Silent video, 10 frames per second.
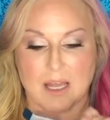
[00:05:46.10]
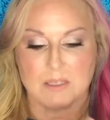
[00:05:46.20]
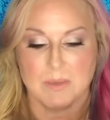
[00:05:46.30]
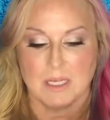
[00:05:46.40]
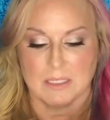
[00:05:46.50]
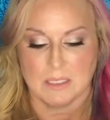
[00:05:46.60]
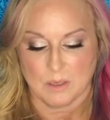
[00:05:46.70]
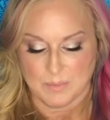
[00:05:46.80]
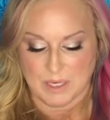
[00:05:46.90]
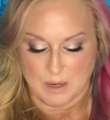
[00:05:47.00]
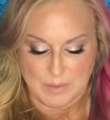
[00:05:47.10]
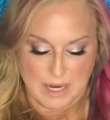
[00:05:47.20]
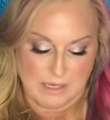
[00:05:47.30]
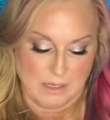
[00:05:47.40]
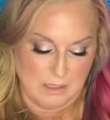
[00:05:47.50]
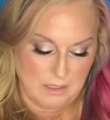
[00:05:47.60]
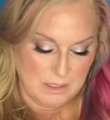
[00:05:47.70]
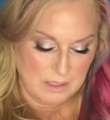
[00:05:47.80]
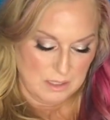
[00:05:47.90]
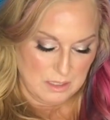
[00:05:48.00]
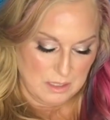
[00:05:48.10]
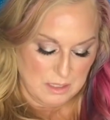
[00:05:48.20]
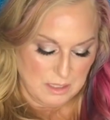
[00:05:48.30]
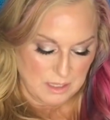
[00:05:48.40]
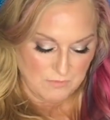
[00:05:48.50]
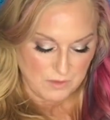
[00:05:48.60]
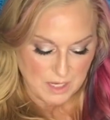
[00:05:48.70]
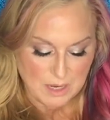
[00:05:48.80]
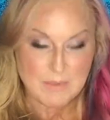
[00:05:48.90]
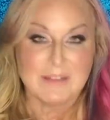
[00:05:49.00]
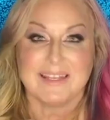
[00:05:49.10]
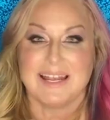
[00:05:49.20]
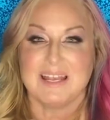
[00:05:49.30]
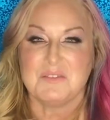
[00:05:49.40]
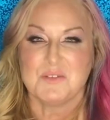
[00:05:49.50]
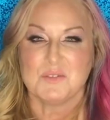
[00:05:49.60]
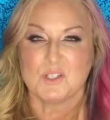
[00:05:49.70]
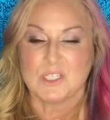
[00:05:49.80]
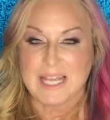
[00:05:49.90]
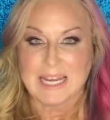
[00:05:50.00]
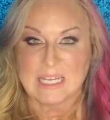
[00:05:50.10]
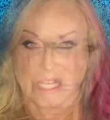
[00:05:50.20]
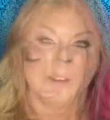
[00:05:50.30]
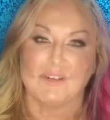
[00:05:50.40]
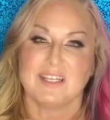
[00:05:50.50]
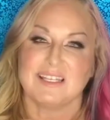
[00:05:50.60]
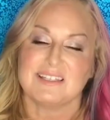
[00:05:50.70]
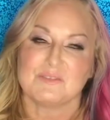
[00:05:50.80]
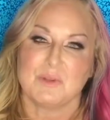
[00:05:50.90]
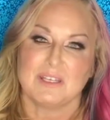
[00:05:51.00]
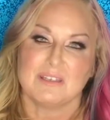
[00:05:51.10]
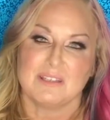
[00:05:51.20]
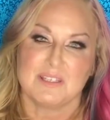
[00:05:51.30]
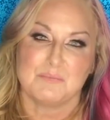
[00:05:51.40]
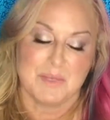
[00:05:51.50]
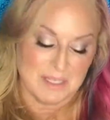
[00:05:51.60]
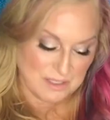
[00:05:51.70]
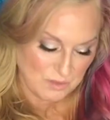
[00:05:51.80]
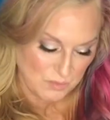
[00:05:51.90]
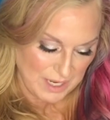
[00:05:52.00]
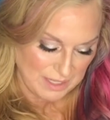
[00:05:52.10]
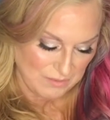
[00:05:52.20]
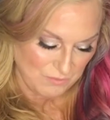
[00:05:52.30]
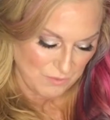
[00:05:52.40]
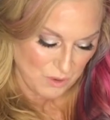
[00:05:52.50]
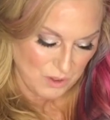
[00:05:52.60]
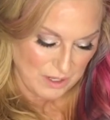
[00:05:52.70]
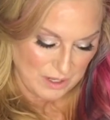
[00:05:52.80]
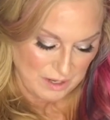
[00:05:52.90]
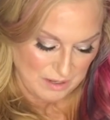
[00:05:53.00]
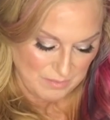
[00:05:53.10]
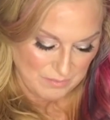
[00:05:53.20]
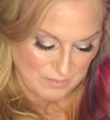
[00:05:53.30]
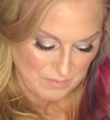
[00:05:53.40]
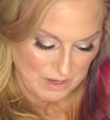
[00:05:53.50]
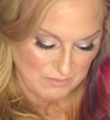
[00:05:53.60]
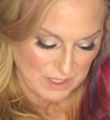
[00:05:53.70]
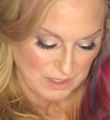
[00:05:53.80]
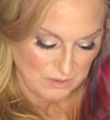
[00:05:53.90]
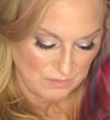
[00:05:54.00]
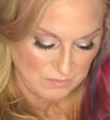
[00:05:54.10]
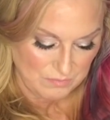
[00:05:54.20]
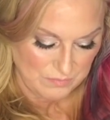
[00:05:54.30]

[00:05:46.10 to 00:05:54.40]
Cosmetics in our PR bag. I forgot about that. I haven't even looked at it yet. Everything just went into this bin to wait for my video.